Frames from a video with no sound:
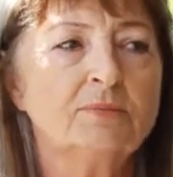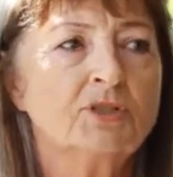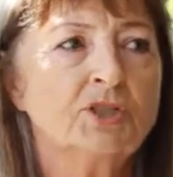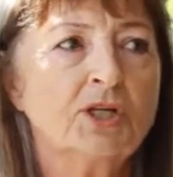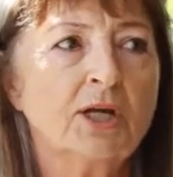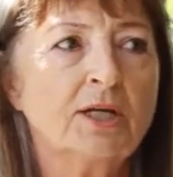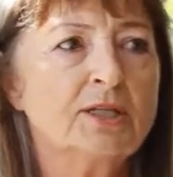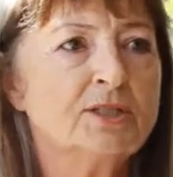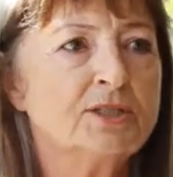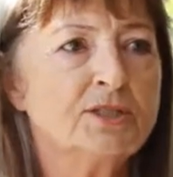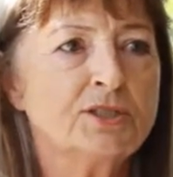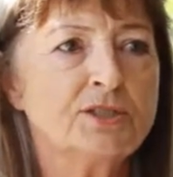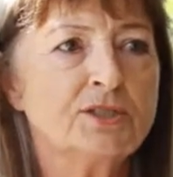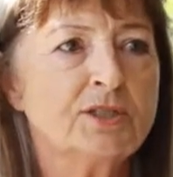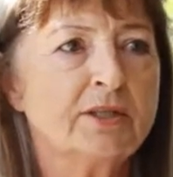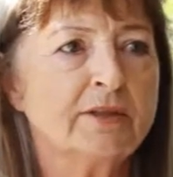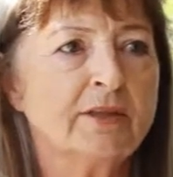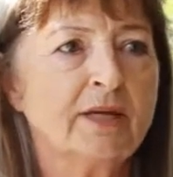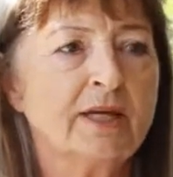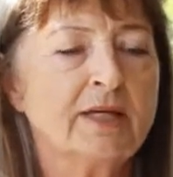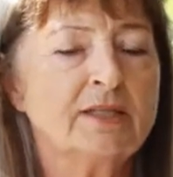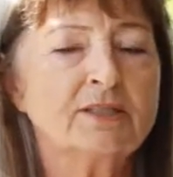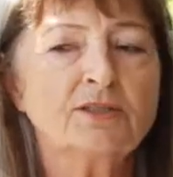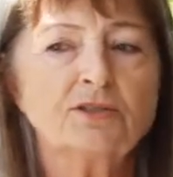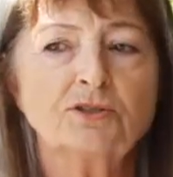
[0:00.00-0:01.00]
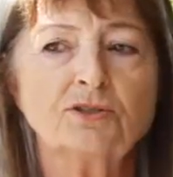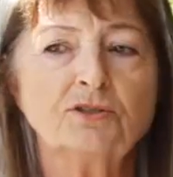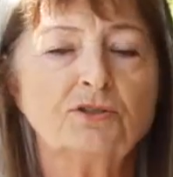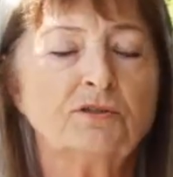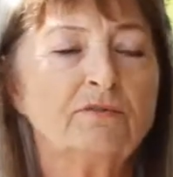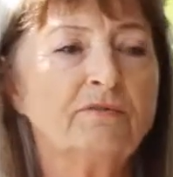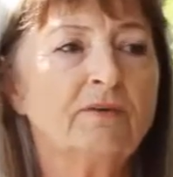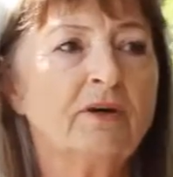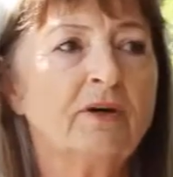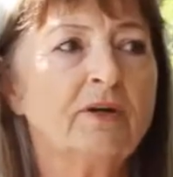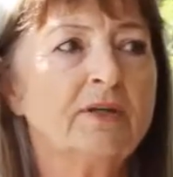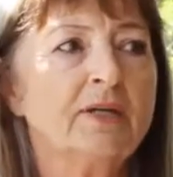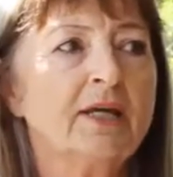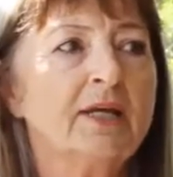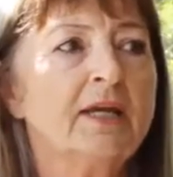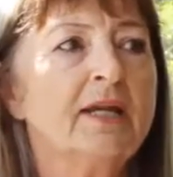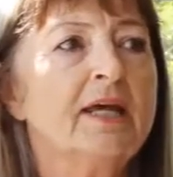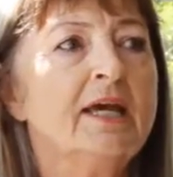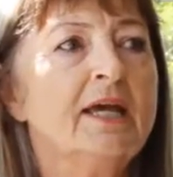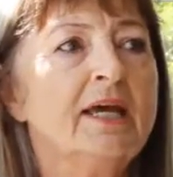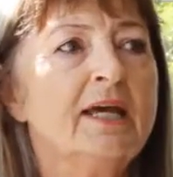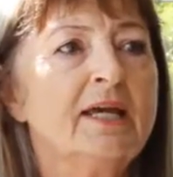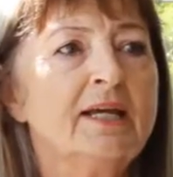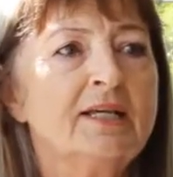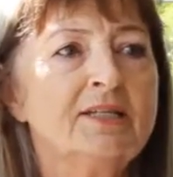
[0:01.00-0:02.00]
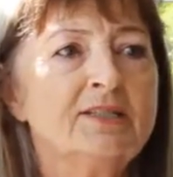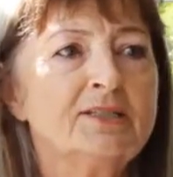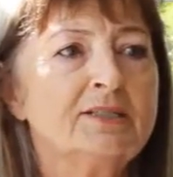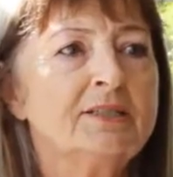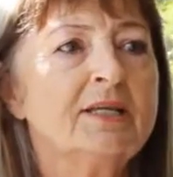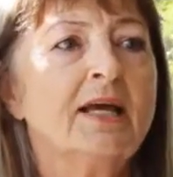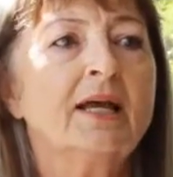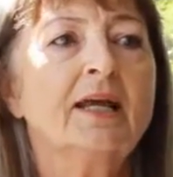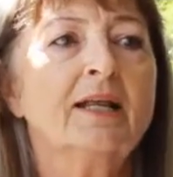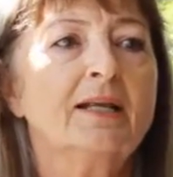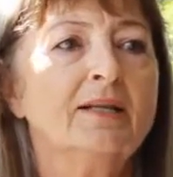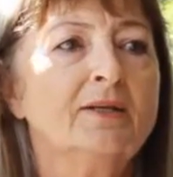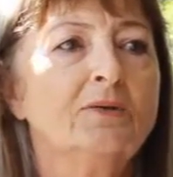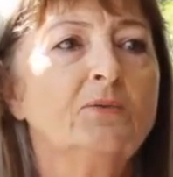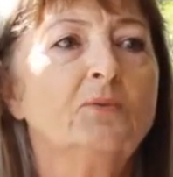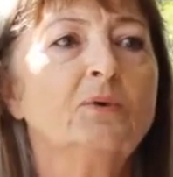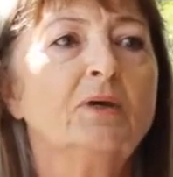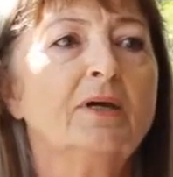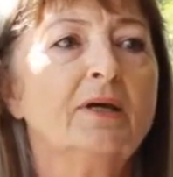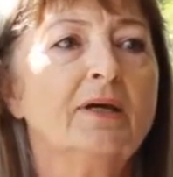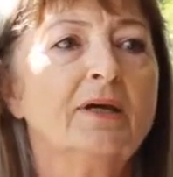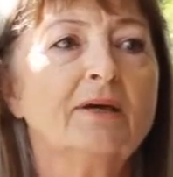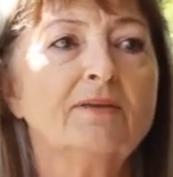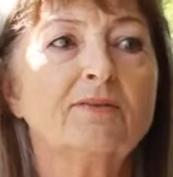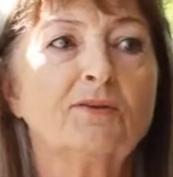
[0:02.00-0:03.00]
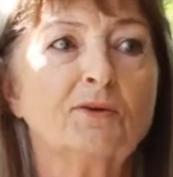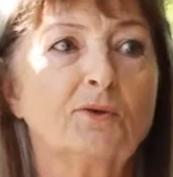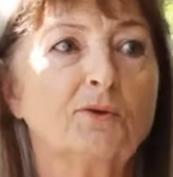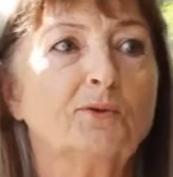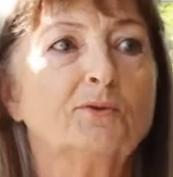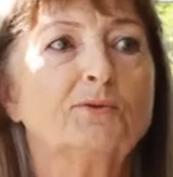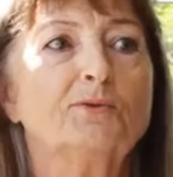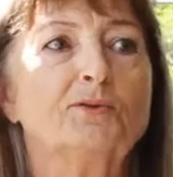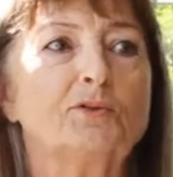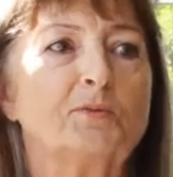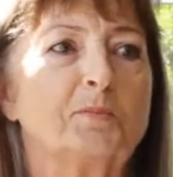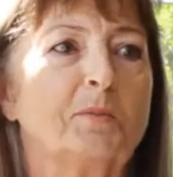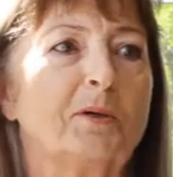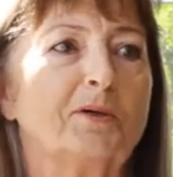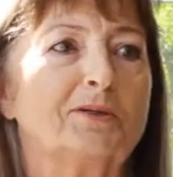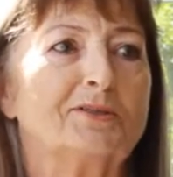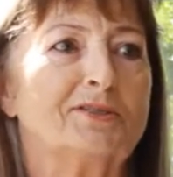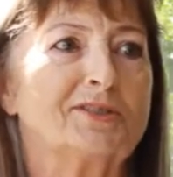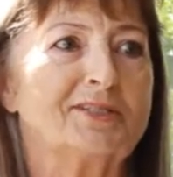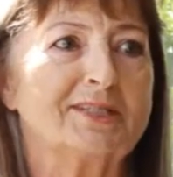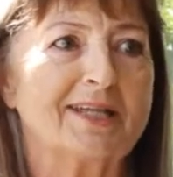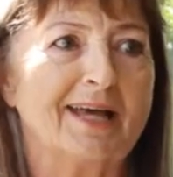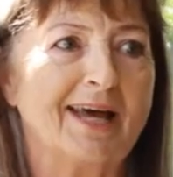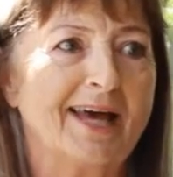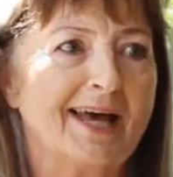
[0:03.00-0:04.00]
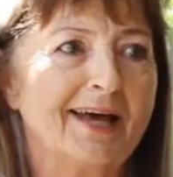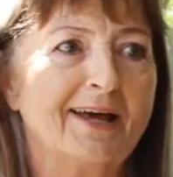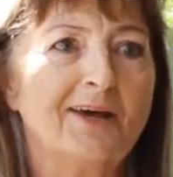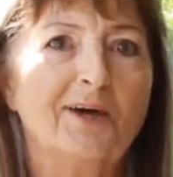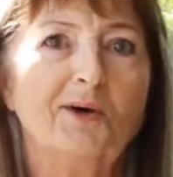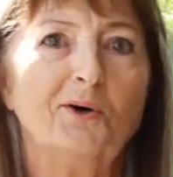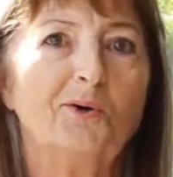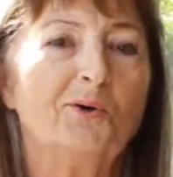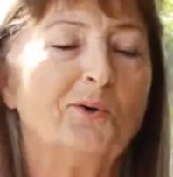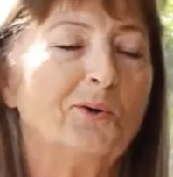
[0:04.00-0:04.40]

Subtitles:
changes to the house, because you find out exactly where the good spots are